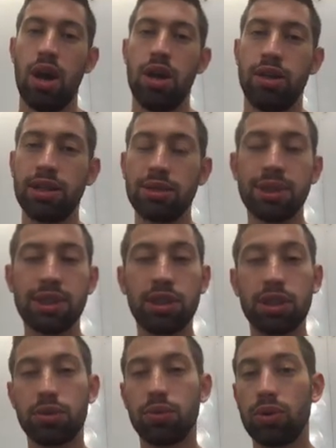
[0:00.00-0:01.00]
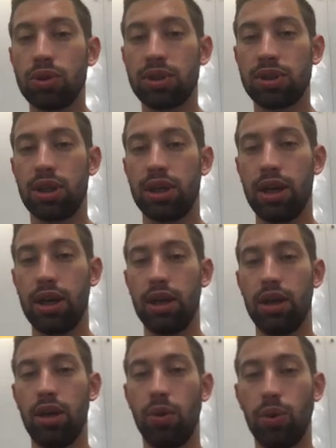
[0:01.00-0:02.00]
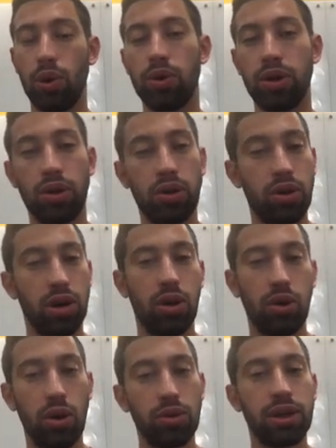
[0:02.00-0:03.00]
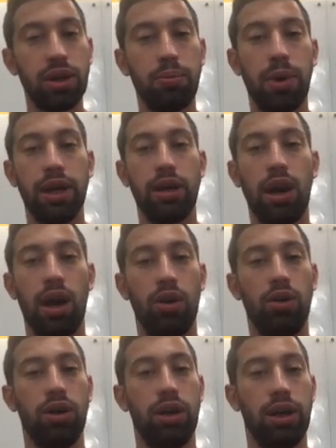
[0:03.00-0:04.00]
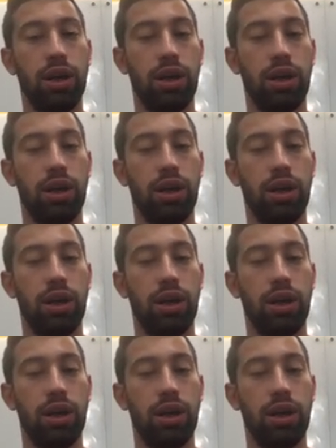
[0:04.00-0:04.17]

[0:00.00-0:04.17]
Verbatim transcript: These messages was, uh, were written by our uh,